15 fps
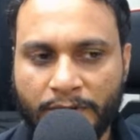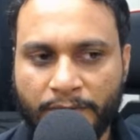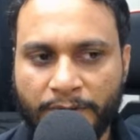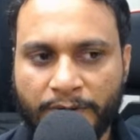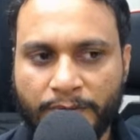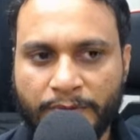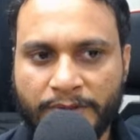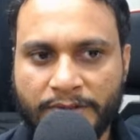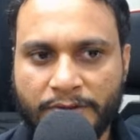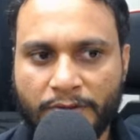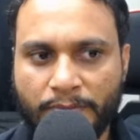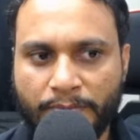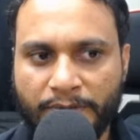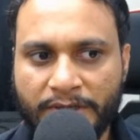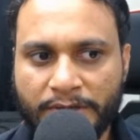Frequency
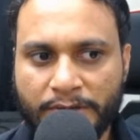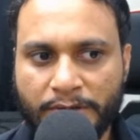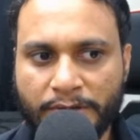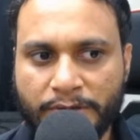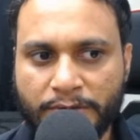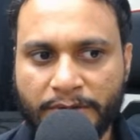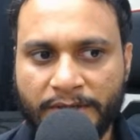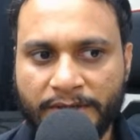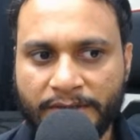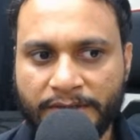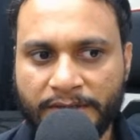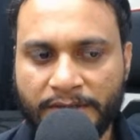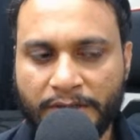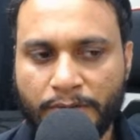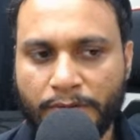of b is also greater
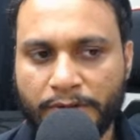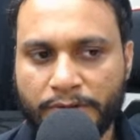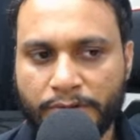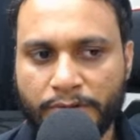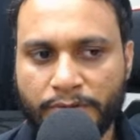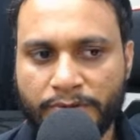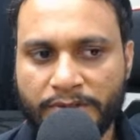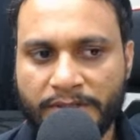than equals to 2.